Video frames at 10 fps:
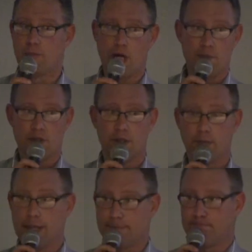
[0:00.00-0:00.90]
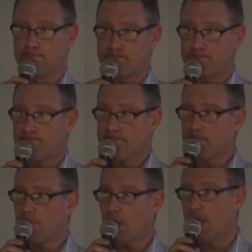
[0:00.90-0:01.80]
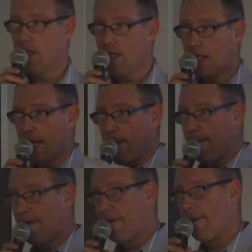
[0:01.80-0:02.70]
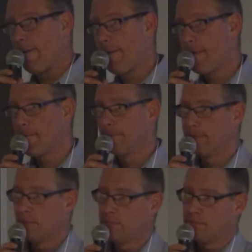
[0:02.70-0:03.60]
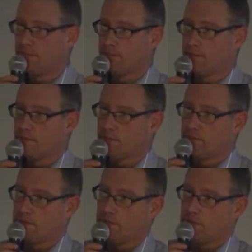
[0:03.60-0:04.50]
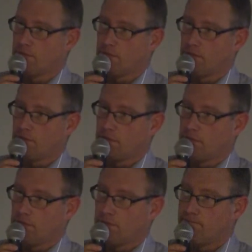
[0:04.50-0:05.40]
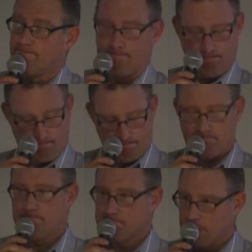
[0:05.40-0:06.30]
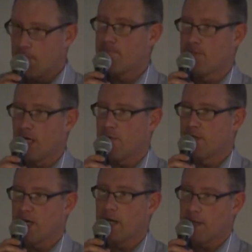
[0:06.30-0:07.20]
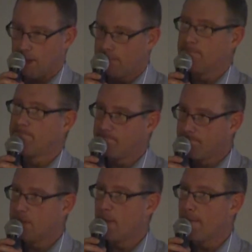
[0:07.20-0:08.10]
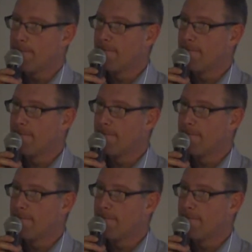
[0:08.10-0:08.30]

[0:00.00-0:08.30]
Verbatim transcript: the problems a little bit. Yeah. Is the process for making pear cider pretty much the same as Yep, same exact thing. Yep.